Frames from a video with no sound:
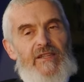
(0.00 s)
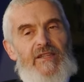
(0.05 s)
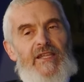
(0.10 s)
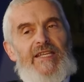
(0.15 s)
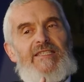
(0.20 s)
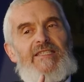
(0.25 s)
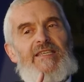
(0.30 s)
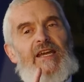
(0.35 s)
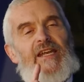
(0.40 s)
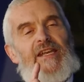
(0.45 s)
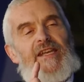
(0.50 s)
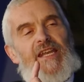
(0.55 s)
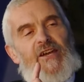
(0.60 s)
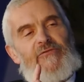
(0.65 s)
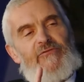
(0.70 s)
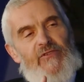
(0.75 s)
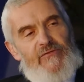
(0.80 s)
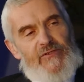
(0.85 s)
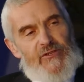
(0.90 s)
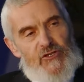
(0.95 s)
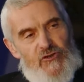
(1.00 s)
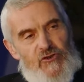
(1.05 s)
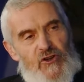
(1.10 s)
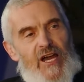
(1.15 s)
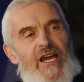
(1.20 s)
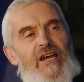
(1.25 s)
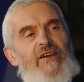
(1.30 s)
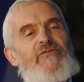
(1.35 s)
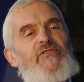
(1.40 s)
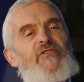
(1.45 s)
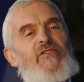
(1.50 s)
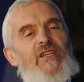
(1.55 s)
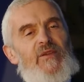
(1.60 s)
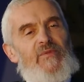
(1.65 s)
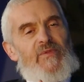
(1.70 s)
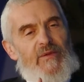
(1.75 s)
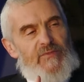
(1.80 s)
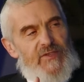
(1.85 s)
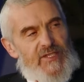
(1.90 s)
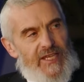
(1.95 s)
that's enough of a drive to
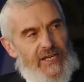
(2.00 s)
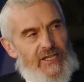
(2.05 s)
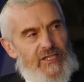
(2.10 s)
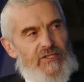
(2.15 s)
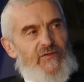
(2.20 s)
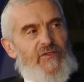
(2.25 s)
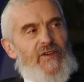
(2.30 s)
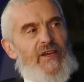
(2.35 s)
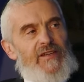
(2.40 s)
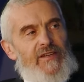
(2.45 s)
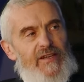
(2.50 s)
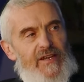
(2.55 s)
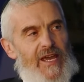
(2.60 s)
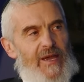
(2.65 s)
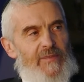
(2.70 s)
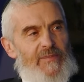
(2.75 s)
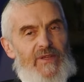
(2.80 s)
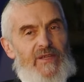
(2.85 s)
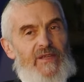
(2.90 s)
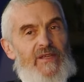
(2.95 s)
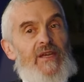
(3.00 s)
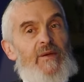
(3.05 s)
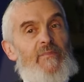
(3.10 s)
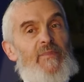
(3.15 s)
keep them satisfied and happy,